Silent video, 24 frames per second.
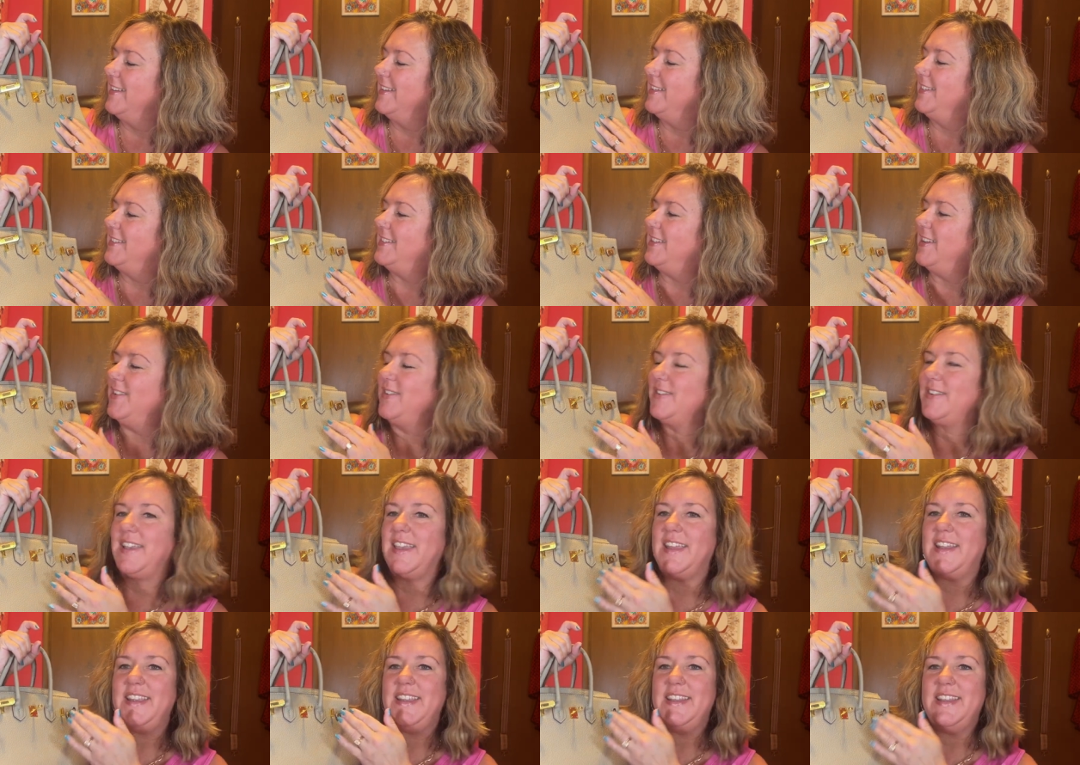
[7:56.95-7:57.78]
So
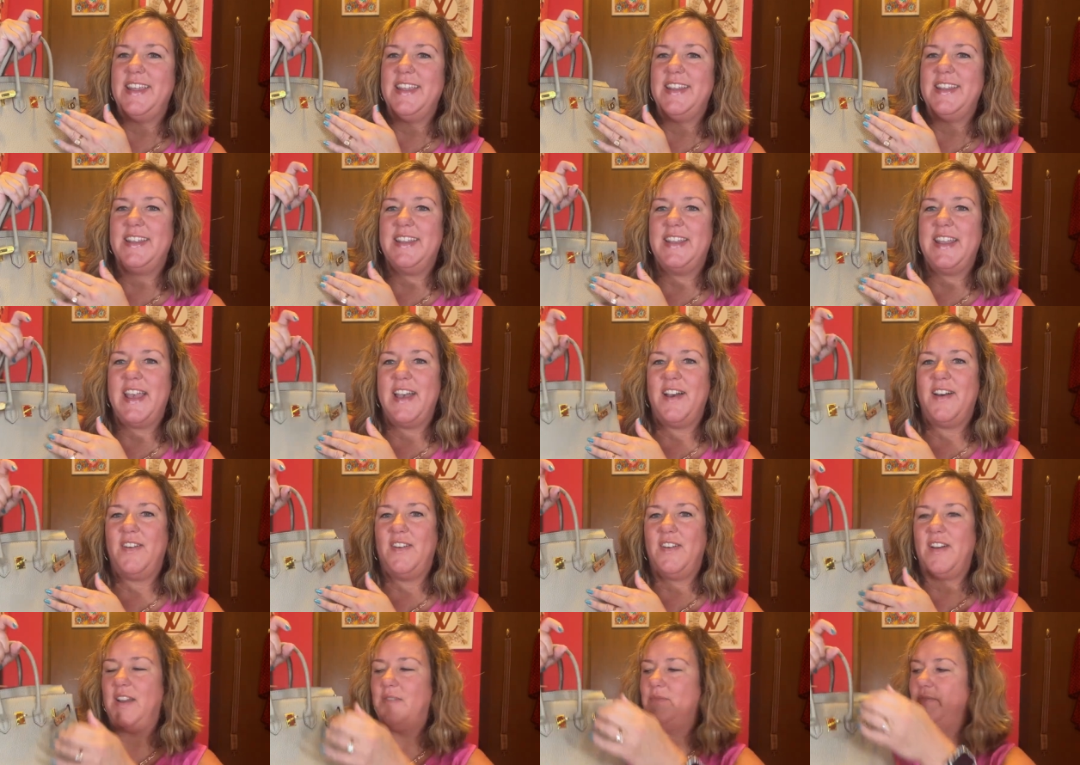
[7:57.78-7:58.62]
getting in and
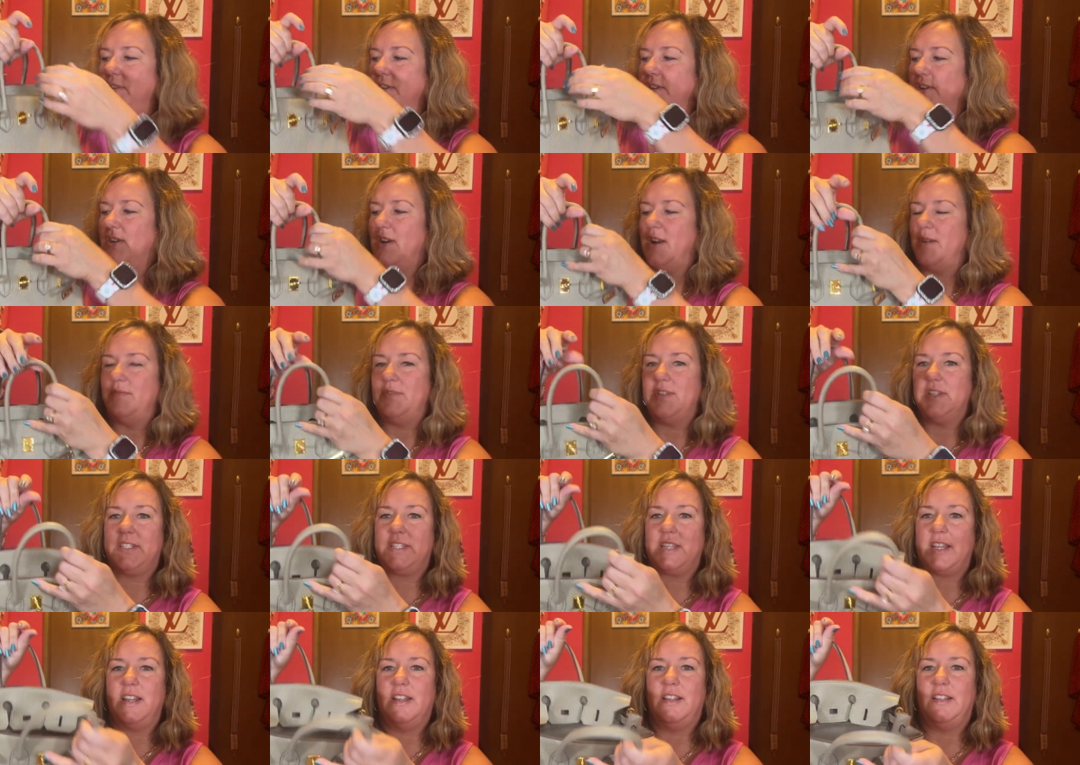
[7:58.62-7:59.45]
out, I'm sure I'm
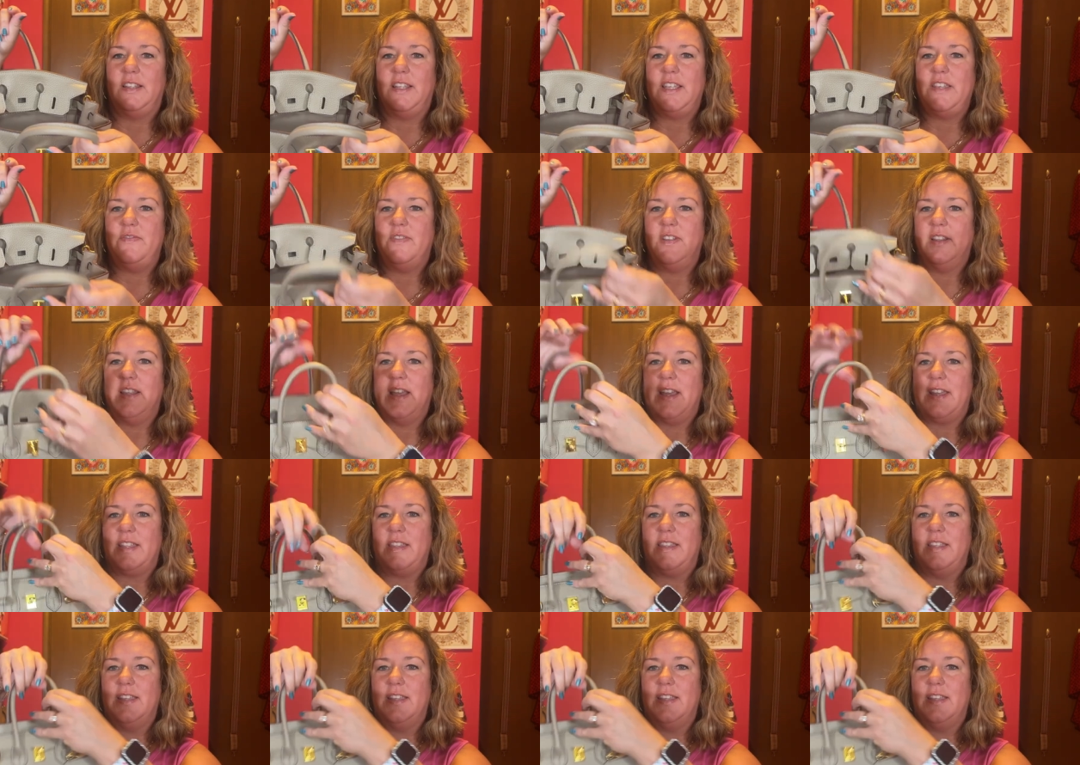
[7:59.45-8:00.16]
just going to leave it like